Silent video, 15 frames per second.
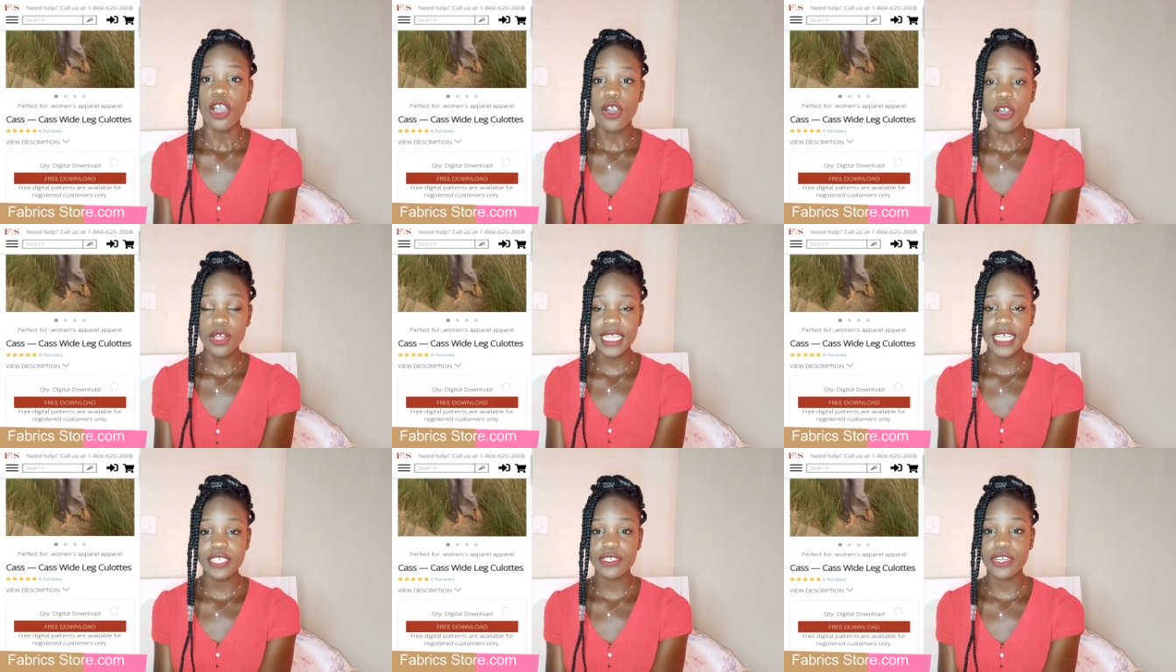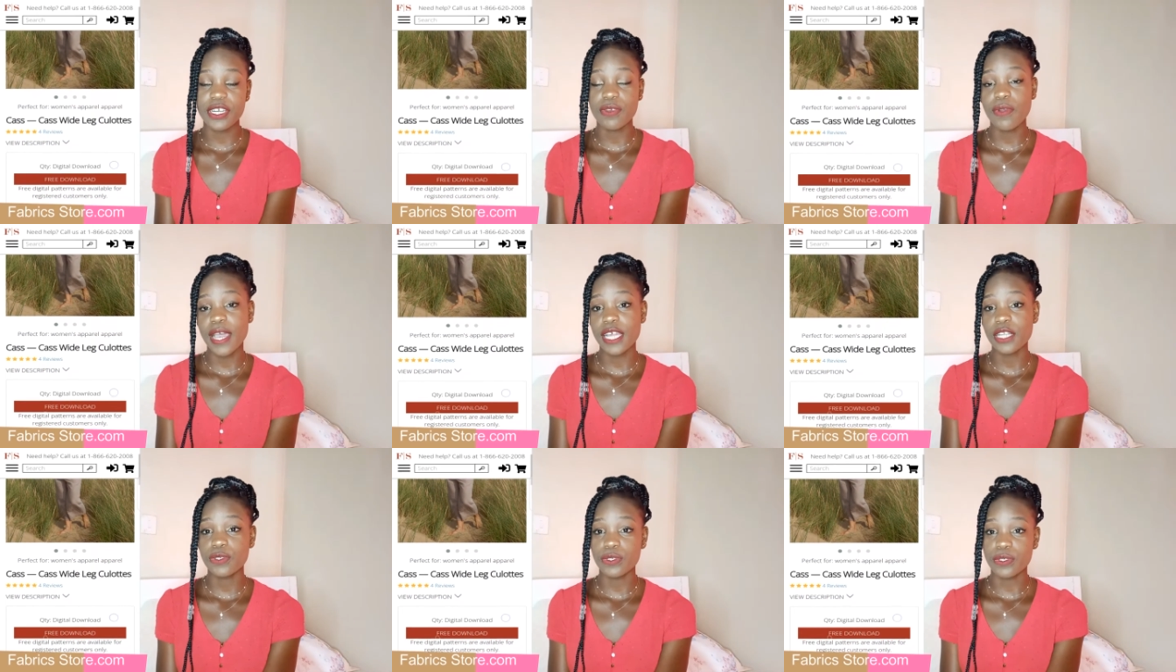All that you're
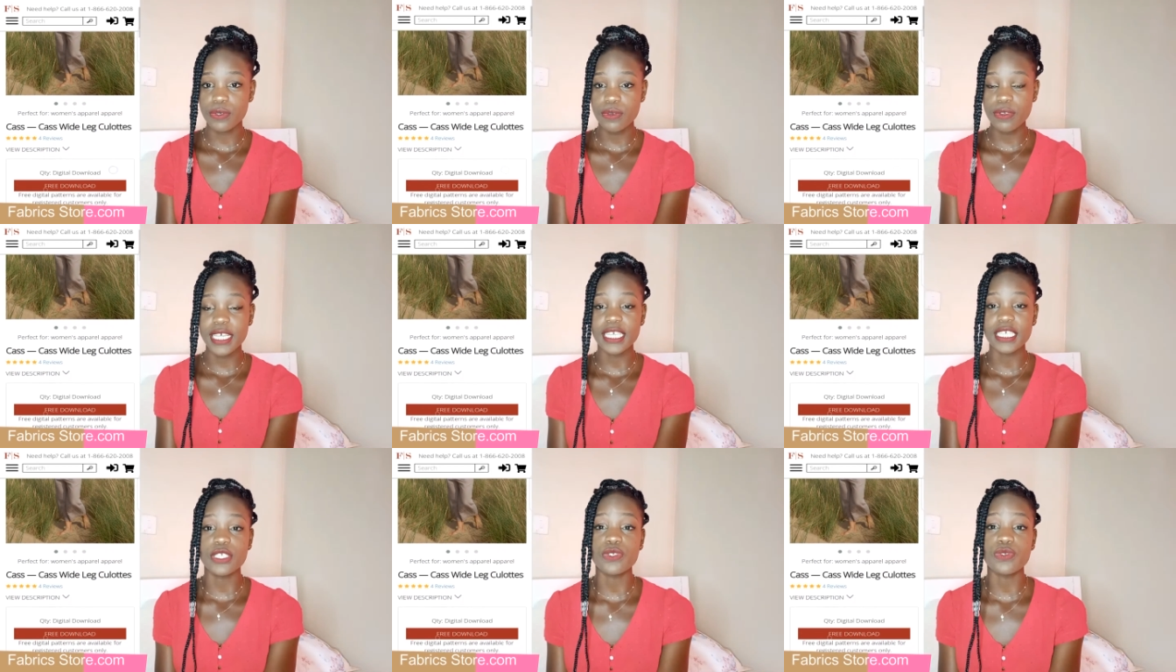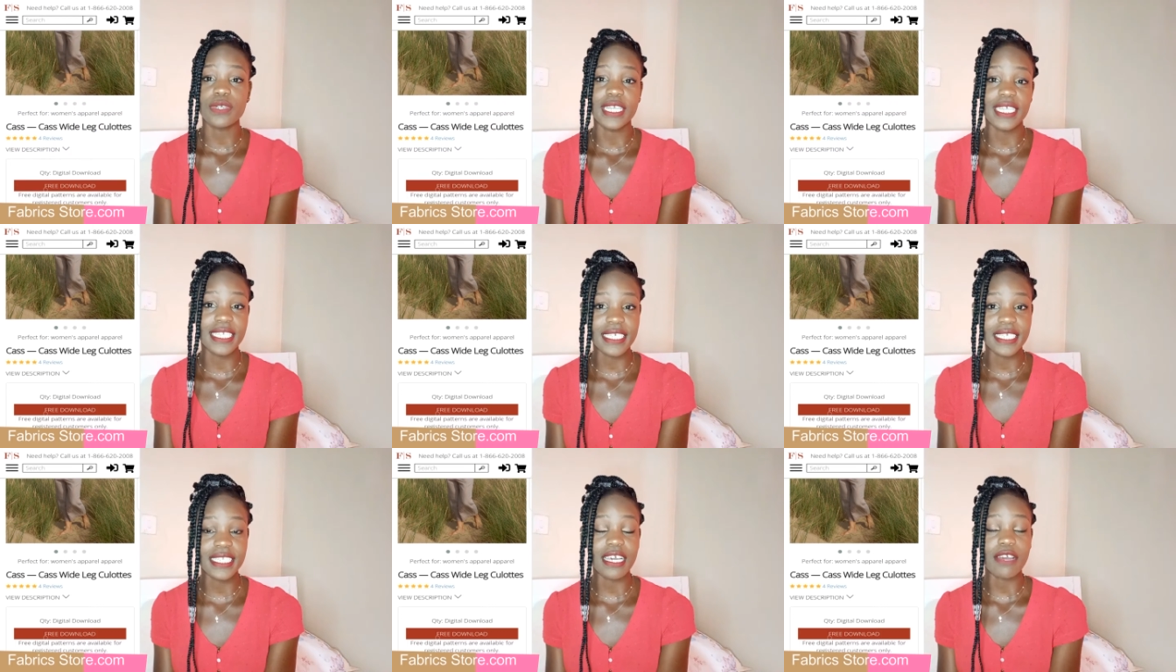required to do is to
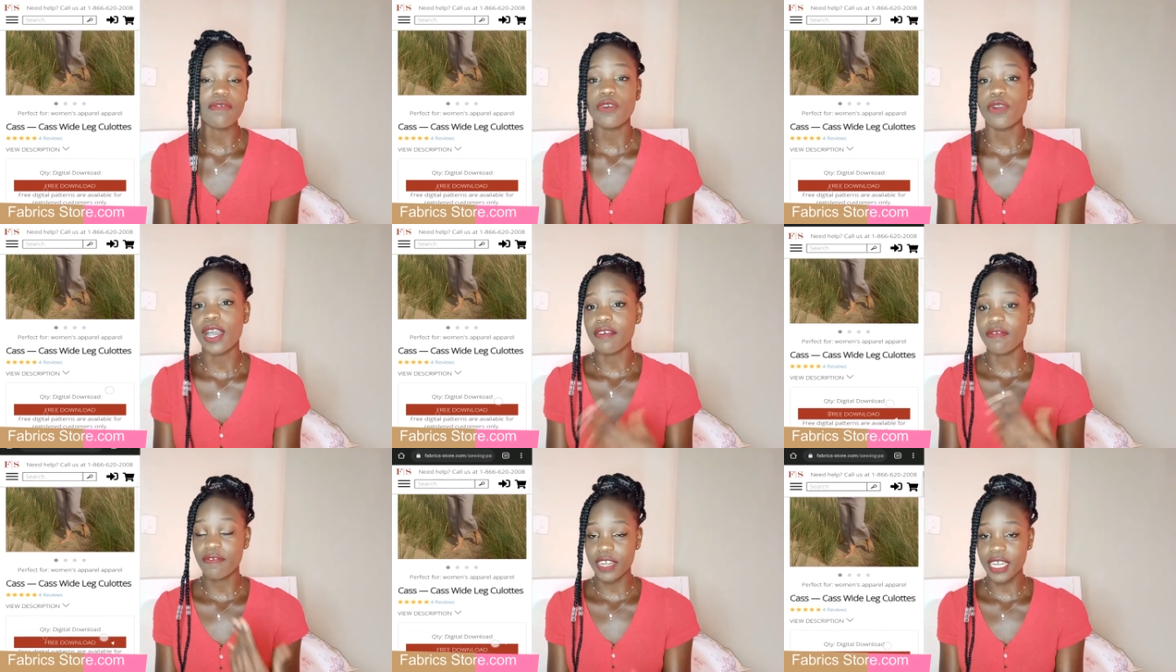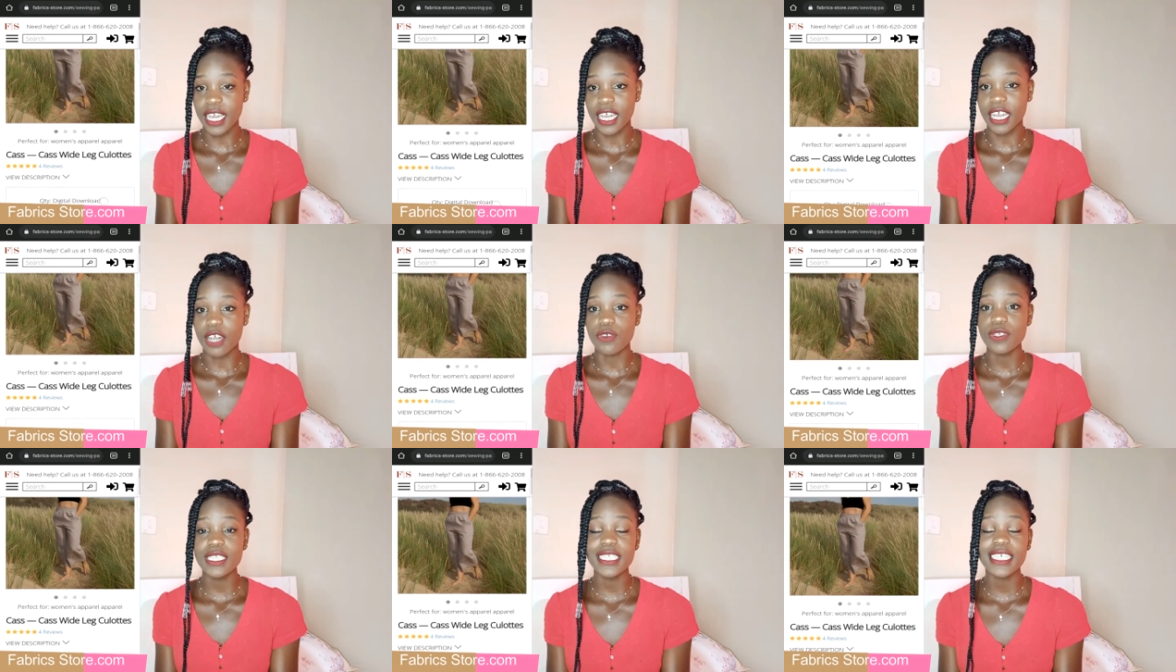register for a free
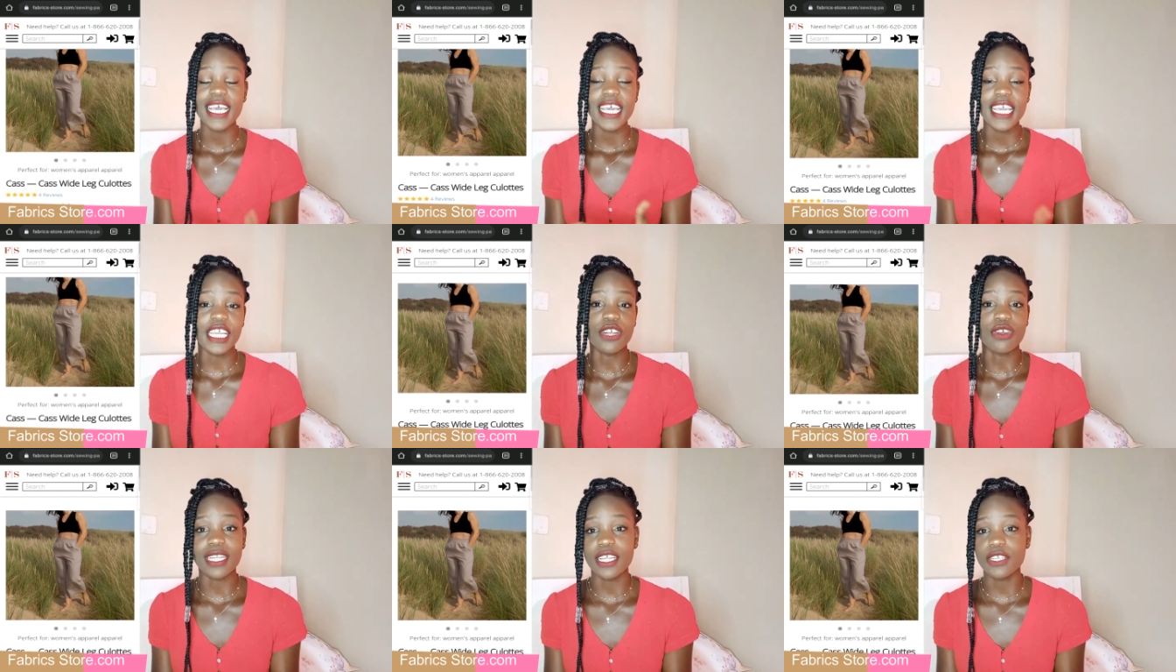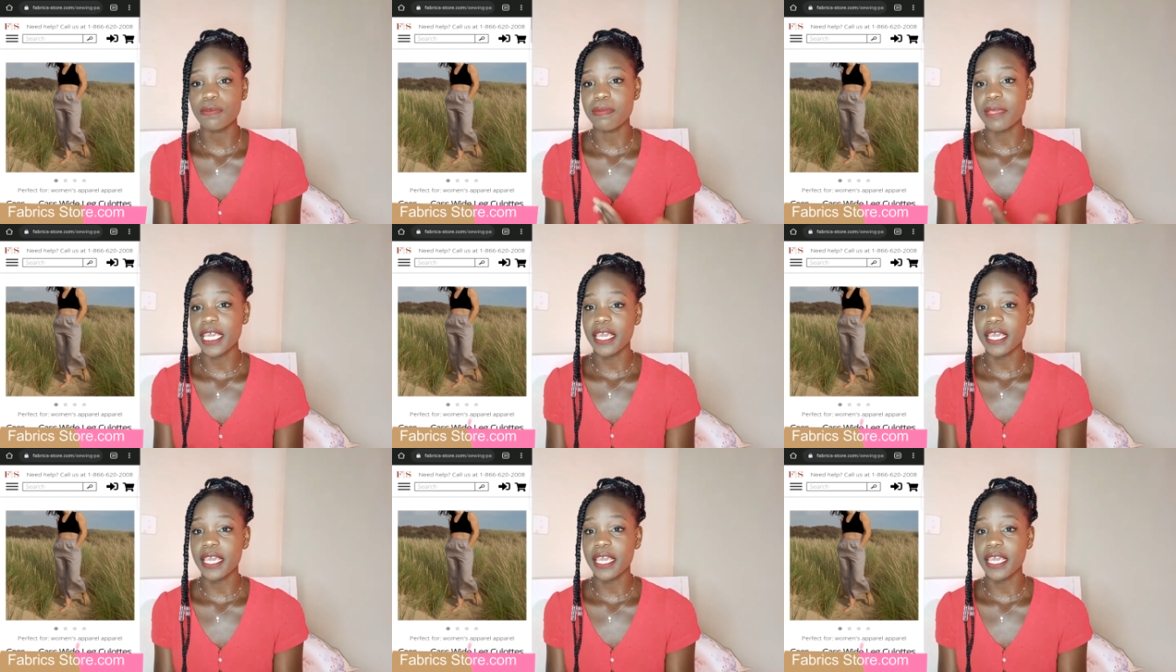account in order to be